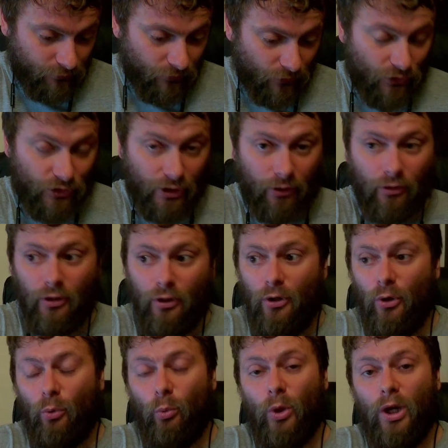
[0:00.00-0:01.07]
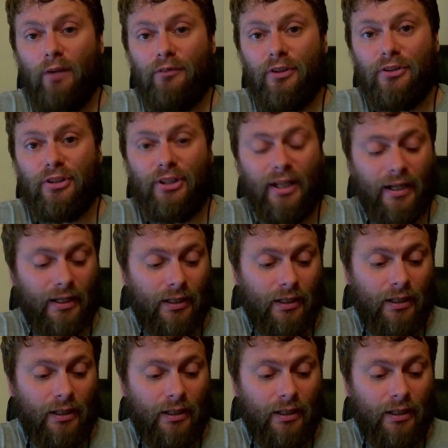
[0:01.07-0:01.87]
So what I've done today